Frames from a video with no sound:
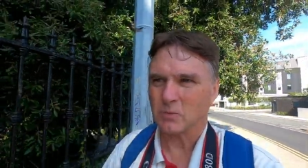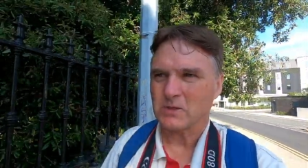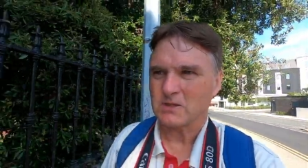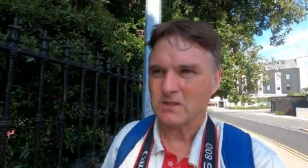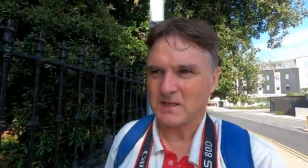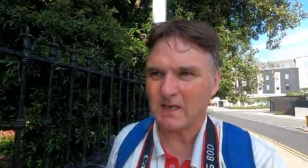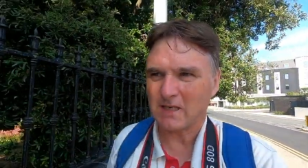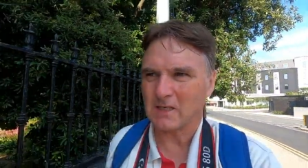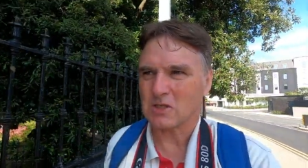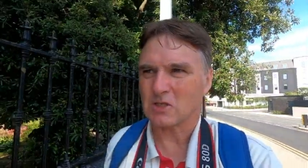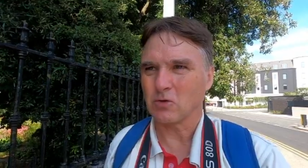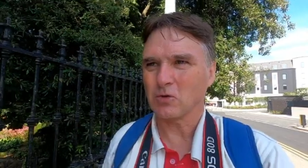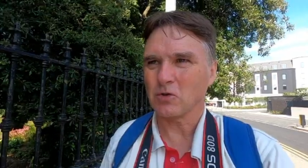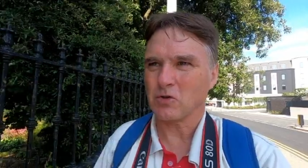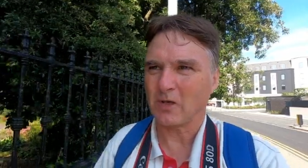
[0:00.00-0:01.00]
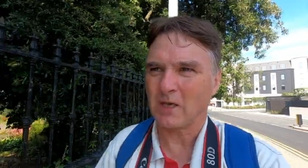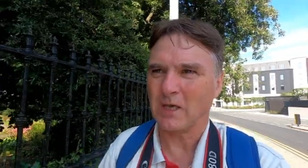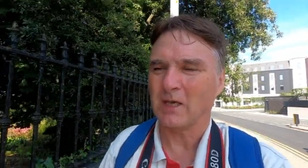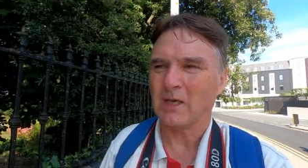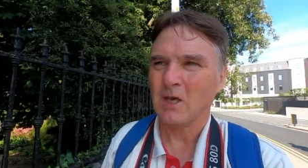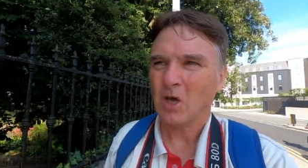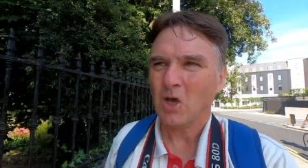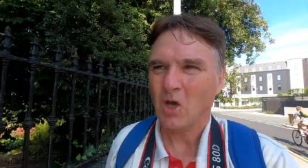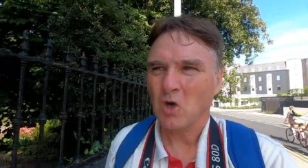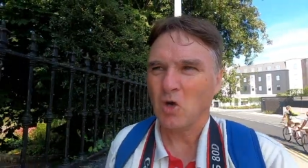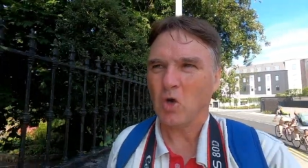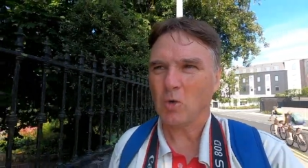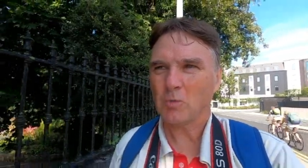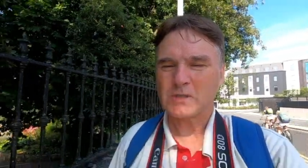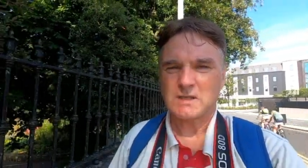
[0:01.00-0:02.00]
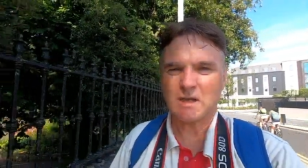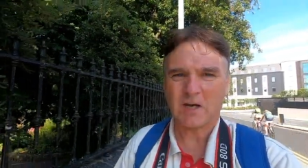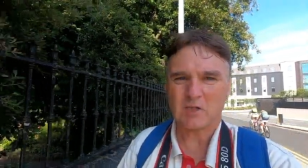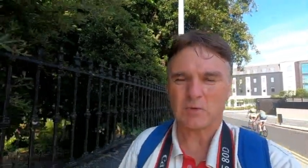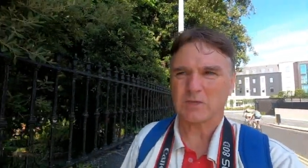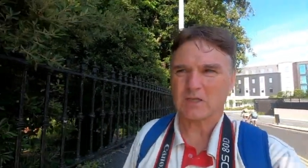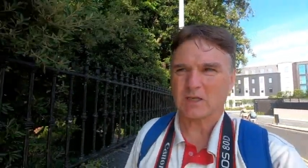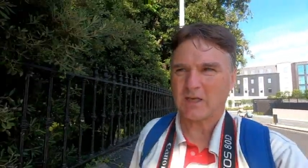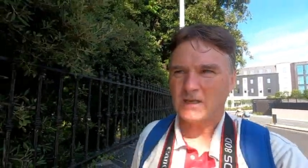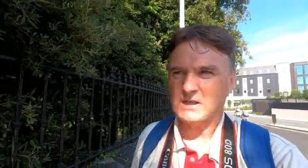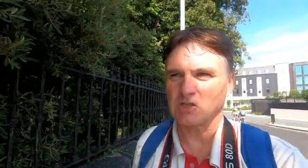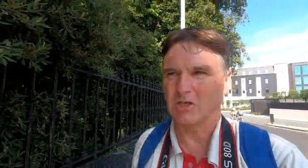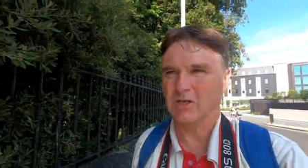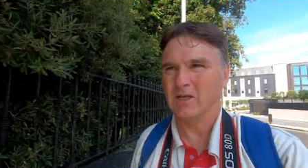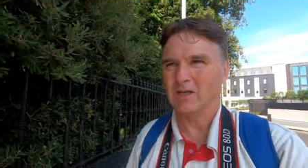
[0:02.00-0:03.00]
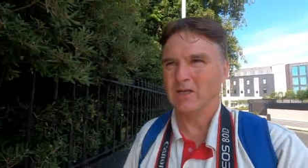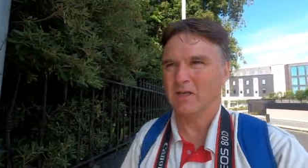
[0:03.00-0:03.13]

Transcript: was a dental surgery upstairs was a kitchen